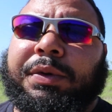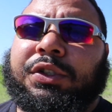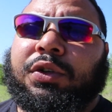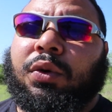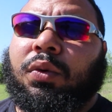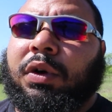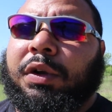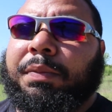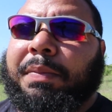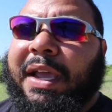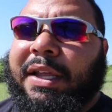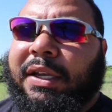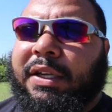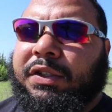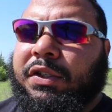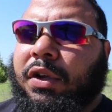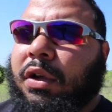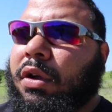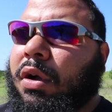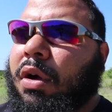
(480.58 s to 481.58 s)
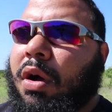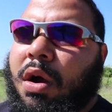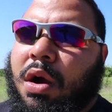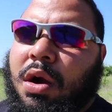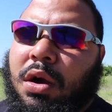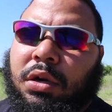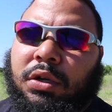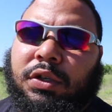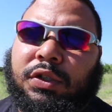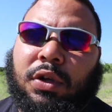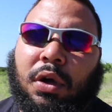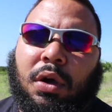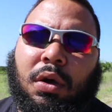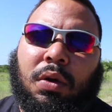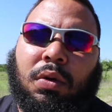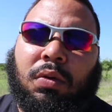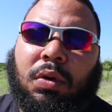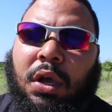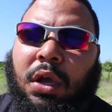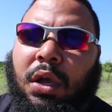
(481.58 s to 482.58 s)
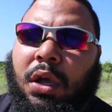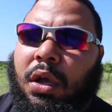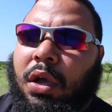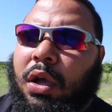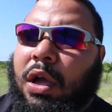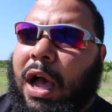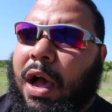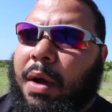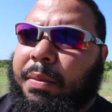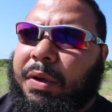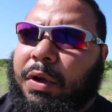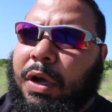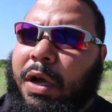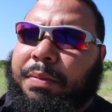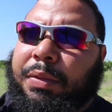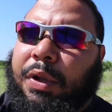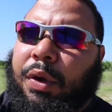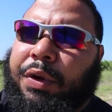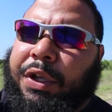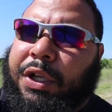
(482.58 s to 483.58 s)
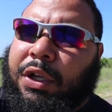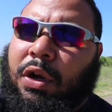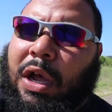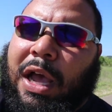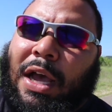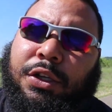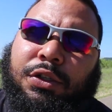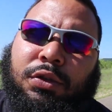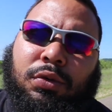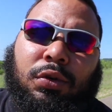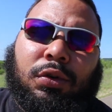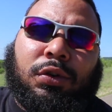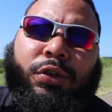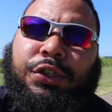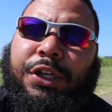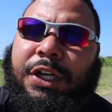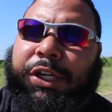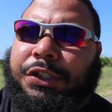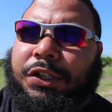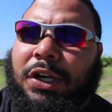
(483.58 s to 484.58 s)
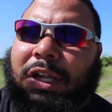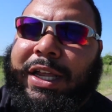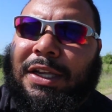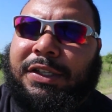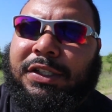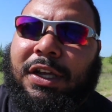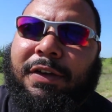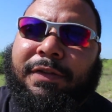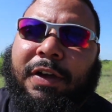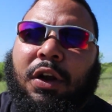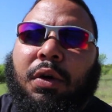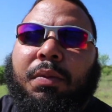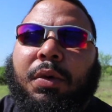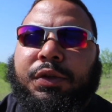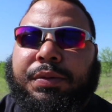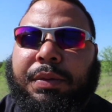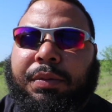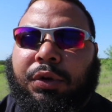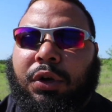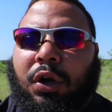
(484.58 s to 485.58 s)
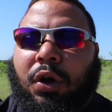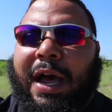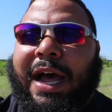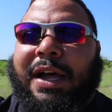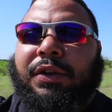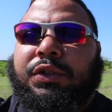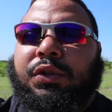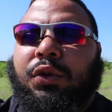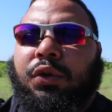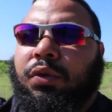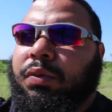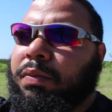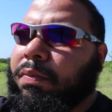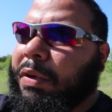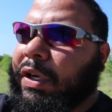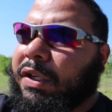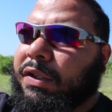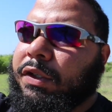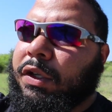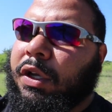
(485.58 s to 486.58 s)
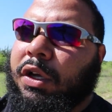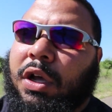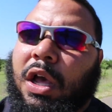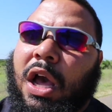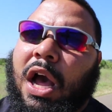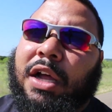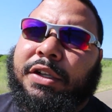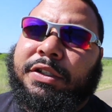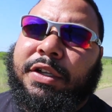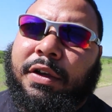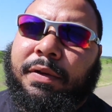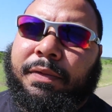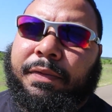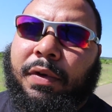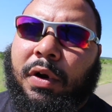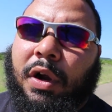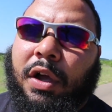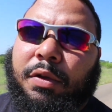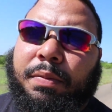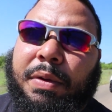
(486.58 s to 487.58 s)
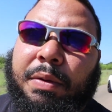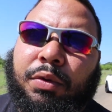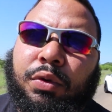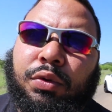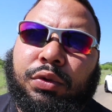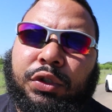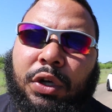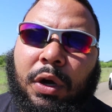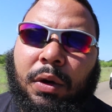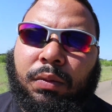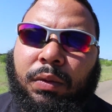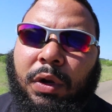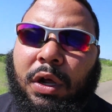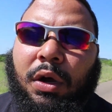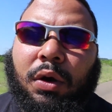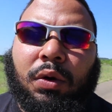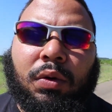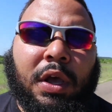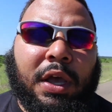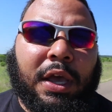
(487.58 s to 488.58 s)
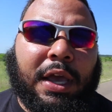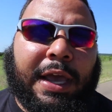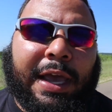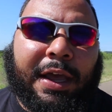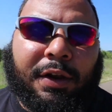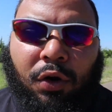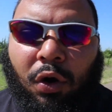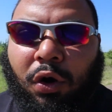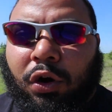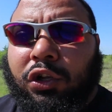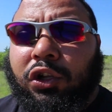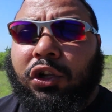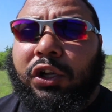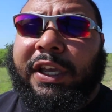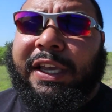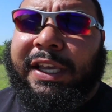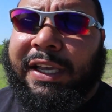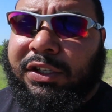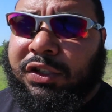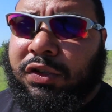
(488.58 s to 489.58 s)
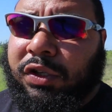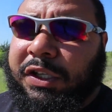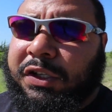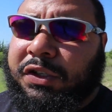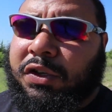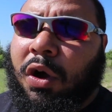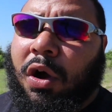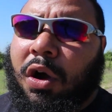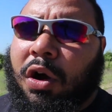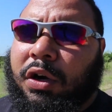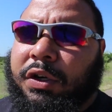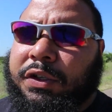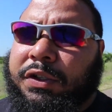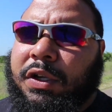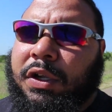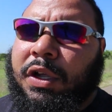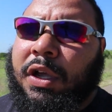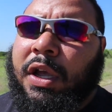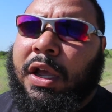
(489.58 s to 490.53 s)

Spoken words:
be doing maintenance on the car, so I'll be uploading, you know, how to do oil change, all that stuff. I know most people know how to, but it's good content for other people who don't know and are looking into these cars.